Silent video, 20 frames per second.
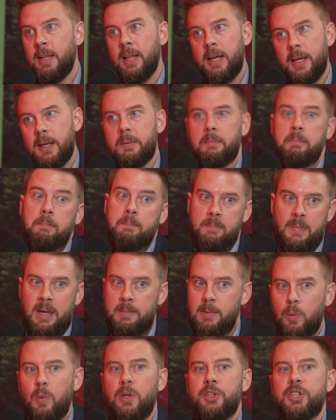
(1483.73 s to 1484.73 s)
Like
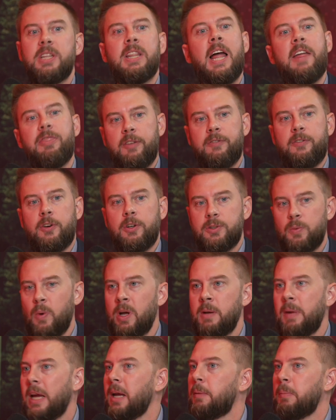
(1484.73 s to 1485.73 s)
maybe we should let the first
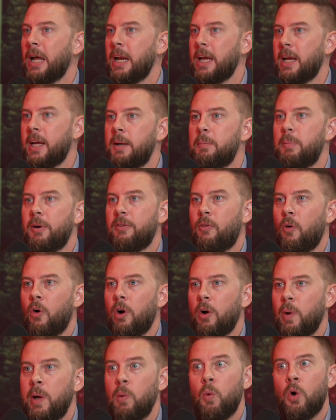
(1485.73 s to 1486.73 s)
one make money
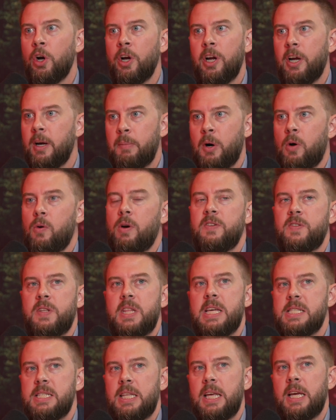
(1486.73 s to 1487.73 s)
before we worry about
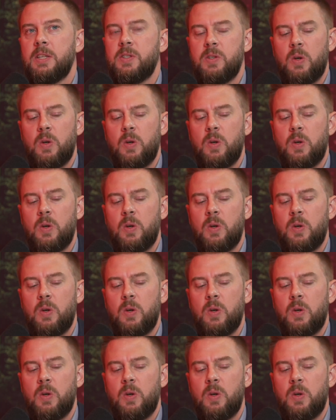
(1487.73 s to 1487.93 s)
these things.